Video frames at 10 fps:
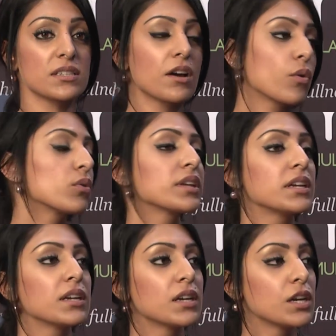Not
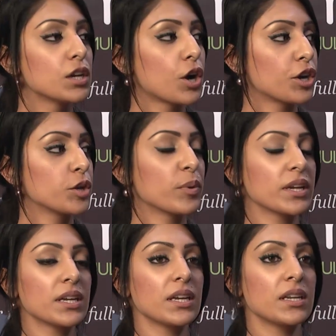only are you
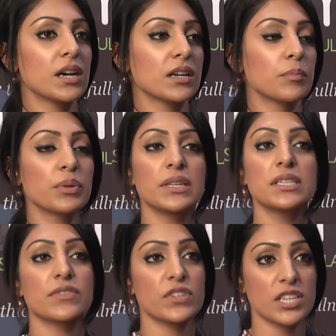bringing in a completely
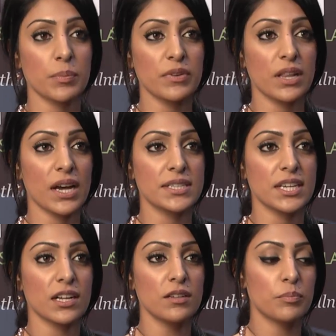different type of clientele,